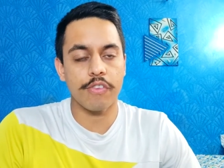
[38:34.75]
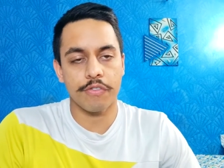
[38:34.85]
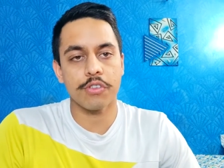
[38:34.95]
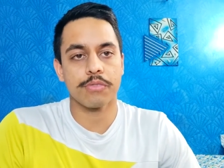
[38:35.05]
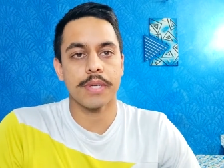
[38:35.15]

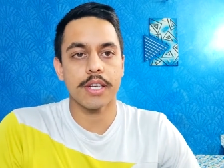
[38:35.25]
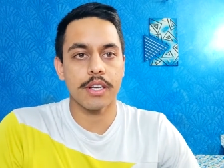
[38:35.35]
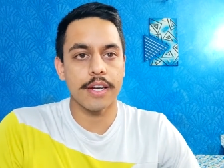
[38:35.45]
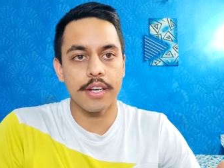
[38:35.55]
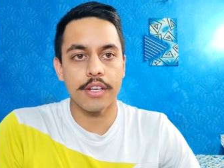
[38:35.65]
Of course, being
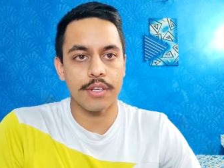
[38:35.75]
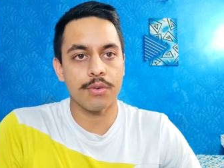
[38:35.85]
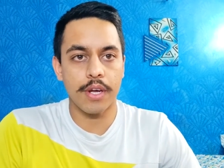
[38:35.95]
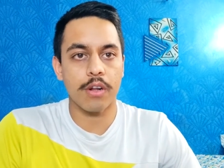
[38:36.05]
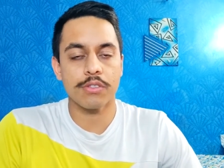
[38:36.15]
a leader,
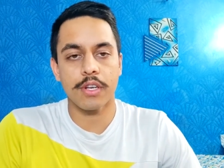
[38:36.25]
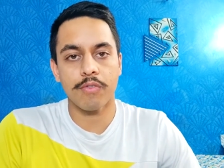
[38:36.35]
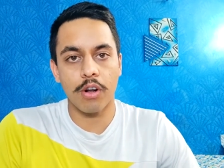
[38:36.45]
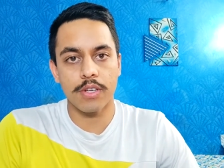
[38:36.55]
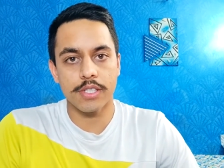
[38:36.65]
you can also
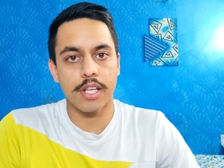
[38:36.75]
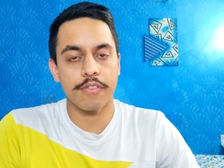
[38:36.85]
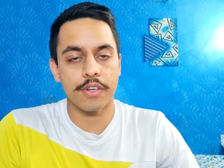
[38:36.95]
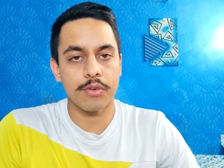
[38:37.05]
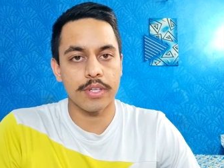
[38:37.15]
involve
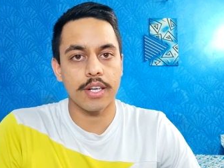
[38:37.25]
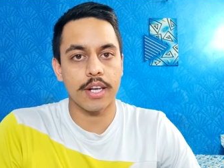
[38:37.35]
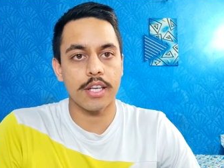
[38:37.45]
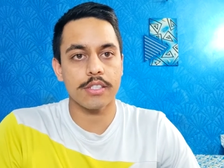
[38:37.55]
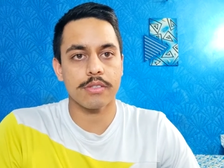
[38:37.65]
yourself in doing the
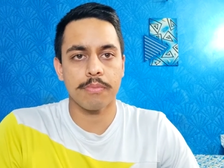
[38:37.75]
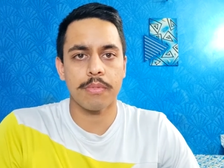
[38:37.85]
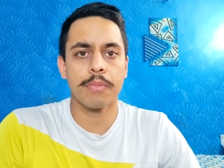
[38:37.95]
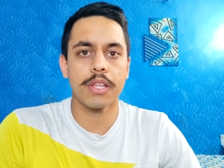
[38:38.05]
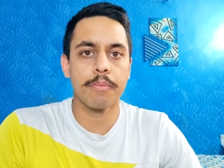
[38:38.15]
tasks,
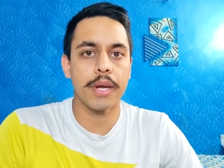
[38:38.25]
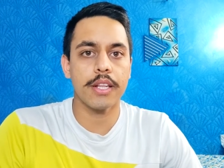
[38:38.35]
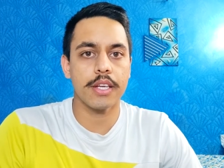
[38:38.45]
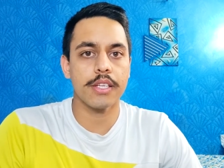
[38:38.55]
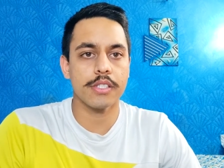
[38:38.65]
but the
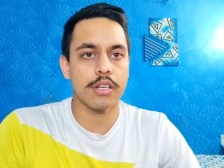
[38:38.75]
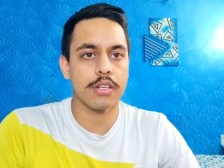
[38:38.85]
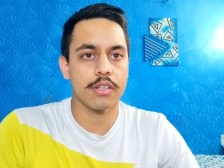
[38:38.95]
main thing is